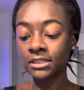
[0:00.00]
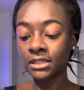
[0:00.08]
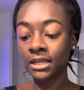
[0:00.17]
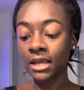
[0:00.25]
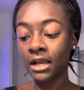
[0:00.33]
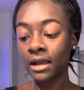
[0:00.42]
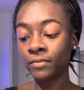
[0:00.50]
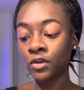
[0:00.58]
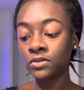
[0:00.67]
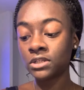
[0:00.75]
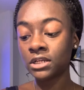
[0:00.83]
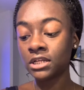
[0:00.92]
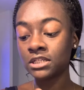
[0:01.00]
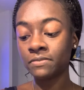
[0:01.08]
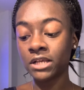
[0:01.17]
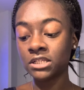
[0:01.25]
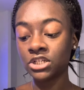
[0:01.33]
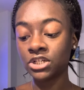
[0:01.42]
The deck I'm using is
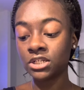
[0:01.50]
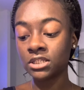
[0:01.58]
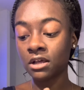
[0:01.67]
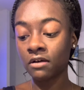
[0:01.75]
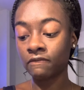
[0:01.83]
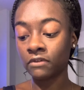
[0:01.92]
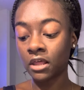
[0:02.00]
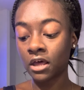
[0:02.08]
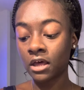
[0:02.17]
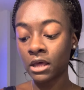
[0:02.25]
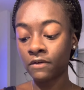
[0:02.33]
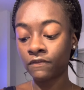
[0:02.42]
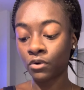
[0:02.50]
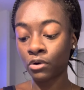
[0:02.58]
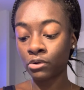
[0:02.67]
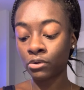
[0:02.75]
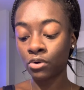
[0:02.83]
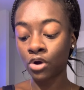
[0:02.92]
Messages of Love
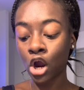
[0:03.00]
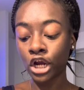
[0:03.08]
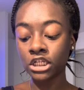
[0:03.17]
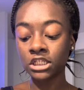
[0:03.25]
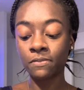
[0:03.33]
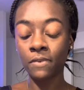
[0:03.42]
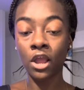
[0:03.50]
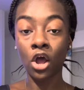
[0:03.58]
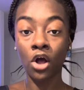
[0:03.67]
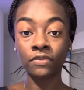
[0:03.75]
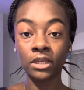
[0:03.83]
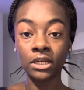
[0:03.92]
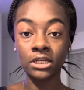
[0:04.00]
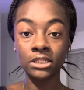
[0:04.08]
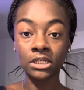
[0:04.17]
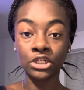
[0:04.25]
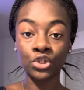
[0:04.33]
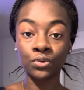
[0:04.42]
Oracle Cards by All Things
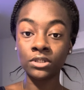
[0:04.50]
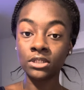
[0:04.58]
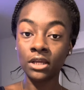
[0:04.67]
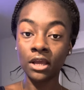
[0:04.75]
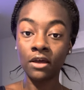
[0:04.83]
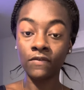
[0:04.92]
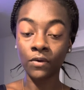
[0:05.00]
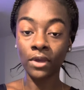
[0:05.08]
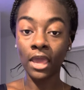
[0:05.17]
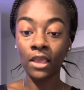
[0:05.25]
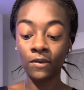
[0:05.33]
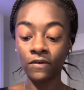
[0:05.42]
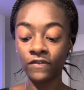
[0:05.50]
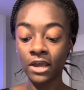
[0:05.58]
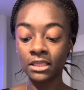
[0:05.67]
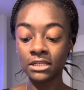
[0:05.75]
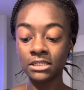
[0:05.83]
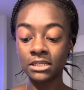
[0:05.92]
Intuitive. Okay, you can
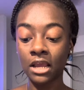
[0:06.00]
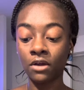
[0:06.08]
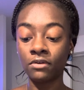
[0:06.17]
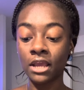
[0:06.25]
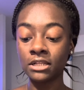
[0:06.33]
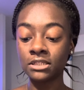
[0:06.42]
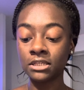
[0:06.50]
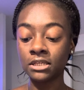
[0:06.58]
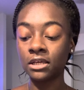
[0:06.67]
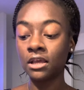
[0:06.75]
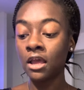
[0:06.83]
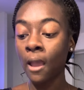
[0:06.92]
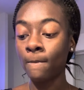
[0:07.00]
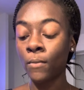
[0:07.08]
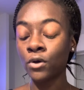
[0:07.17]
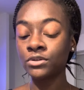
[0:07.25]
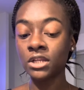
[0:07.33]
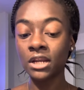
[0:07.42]
find this deck on Etsy.
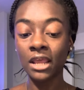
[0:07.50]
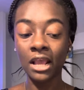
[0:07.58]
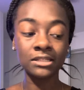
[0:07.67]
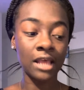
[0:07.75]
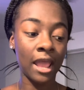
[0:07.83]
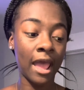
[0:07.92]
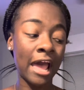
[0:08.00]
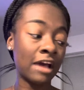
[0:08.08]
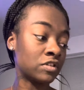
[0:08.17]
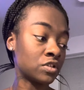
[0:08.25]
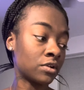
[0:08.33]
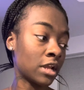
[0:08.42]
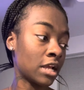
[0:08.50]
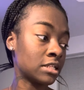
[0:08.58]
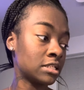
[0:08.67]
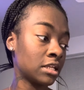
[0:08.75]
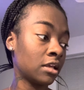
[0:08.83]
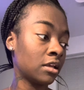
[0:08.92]
Most of the decks I have is on
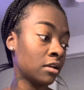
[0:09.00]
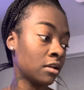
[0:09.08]
Etsy.